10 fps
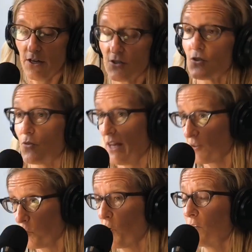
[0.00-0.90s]
So
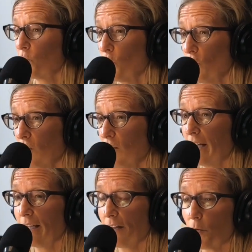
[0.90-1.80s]
that's one rule.
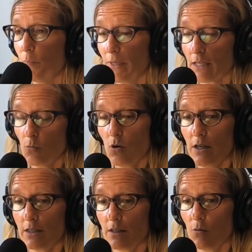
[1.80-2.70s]
Another big
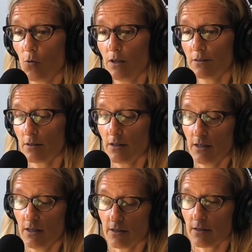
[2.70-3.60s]
one was
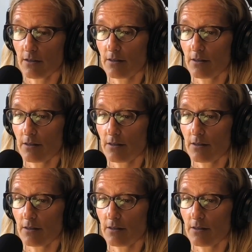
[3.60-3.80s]
the